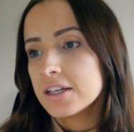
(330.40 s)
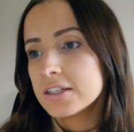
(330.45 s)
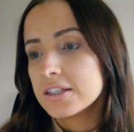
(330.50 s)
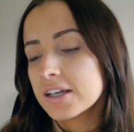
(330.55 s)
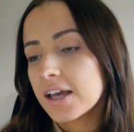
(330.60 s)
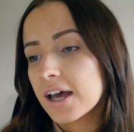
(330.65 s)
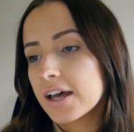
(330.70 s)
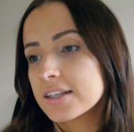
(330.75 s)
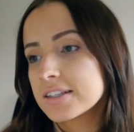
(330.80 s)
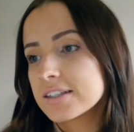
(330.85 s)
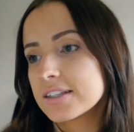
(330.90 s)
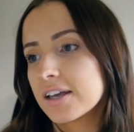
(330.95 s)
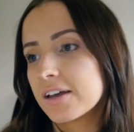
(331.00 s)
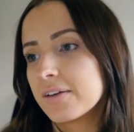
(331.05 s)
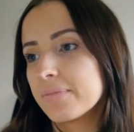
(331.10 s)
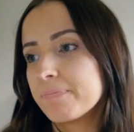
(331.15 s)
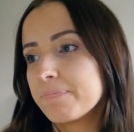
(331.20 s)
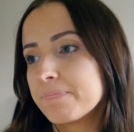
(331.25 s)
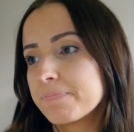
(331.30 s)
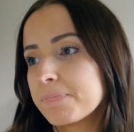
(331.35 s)
So yes,
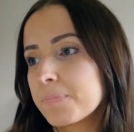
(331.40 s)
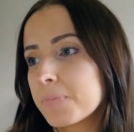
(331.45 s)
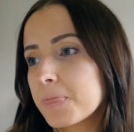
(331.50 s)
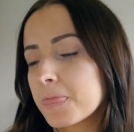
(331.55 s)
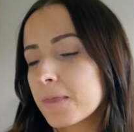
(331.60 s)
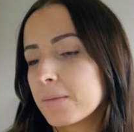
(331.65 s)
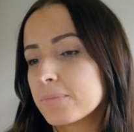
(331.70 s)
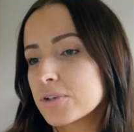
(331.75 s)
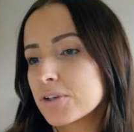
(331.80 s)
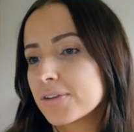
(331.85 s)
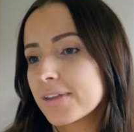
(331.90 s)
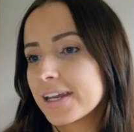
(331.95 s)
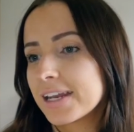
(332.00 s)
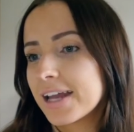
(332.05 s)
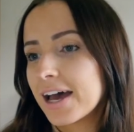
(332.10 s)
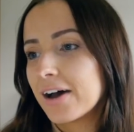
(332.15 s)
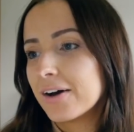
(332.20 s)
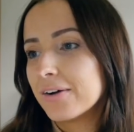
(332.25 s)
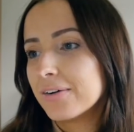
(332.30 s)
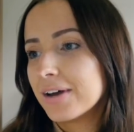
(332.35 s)
I'm doing that
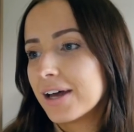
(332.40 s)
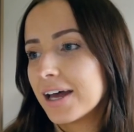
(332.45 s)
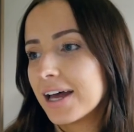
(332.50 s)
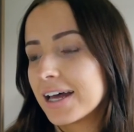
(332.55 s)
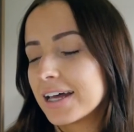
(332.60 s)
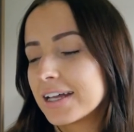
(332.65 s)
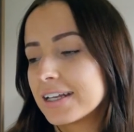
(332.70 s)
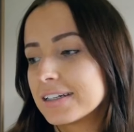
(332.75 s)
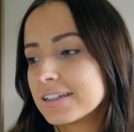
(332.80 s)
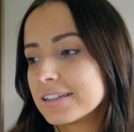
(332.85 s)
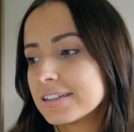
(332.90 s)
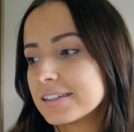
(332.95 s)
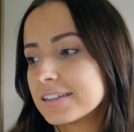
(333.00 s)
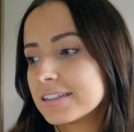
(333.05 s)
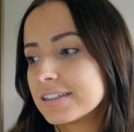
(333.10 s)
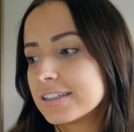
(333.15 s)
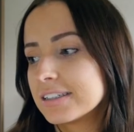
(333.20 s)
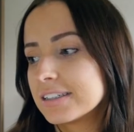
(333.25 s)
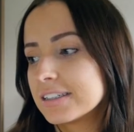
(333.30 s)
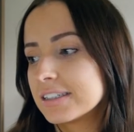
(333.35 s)
now, and
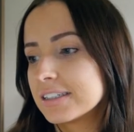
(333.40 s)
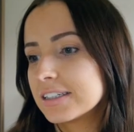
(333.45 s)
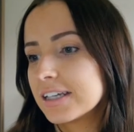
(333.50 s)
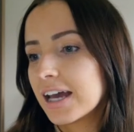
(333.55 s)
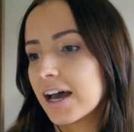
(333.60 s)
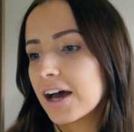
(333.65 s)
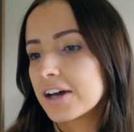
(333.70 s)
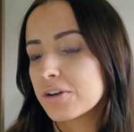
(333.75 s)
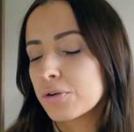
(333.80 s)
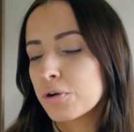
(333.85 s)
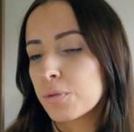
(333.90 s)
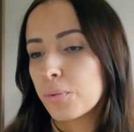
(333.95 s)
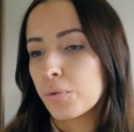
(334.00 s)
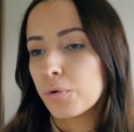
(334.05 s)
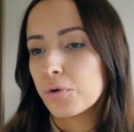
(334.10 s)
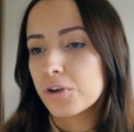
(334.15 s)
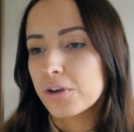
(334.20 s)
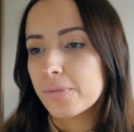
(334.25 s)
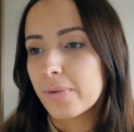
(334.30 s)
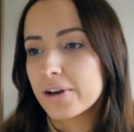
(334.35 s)
yeah, I don't want to
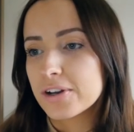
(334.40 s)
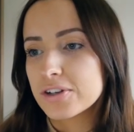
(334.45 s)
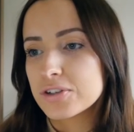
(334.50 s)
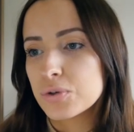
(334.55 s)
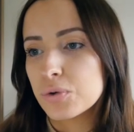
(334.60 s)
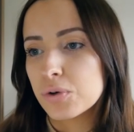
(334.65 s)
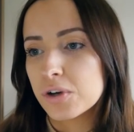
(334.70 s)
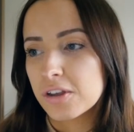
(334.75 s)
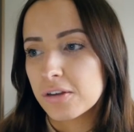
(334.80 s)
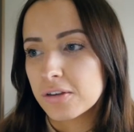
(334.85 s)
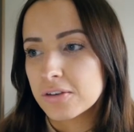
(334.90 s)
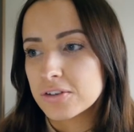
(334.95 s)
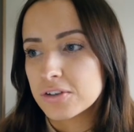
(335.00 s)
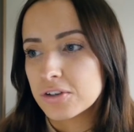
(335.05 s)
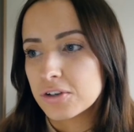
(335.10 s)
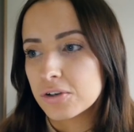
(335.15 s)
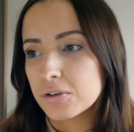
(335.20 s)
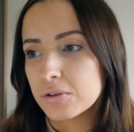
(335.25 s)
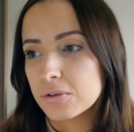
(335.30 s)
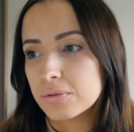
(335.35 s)
bore you by just talking
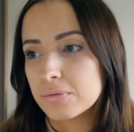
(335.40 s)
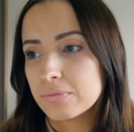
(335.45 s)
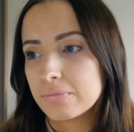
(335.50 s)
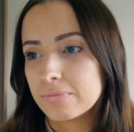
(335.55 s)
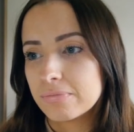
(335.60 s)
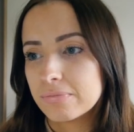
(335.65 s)
to you